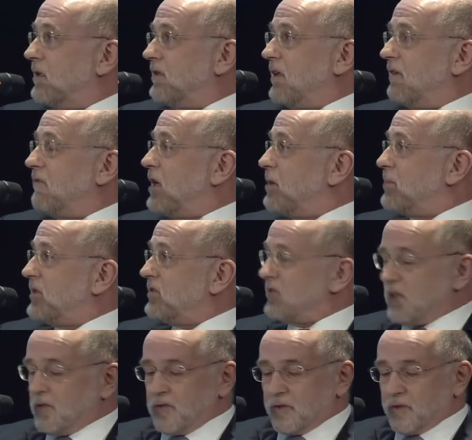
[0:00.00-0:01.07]
developments
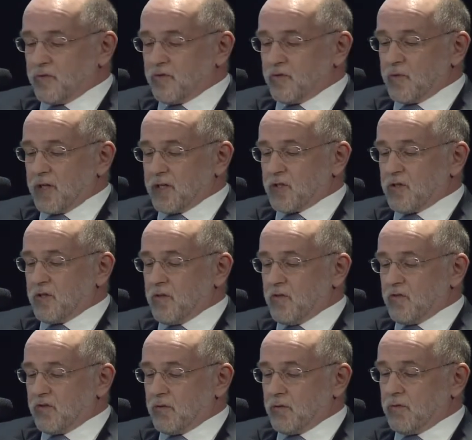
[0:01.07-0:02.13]
under construction,
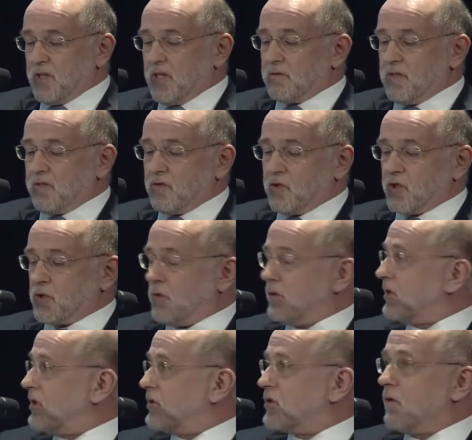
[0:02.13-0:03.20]
so there is a
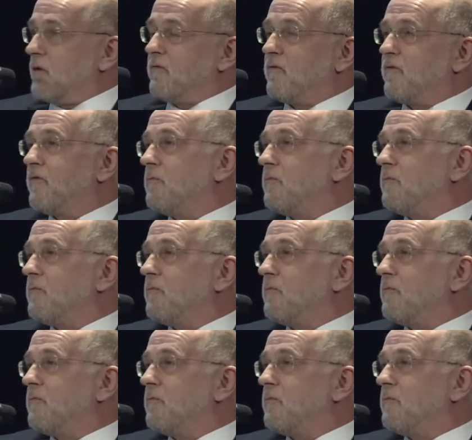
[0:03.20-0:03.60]
shortage of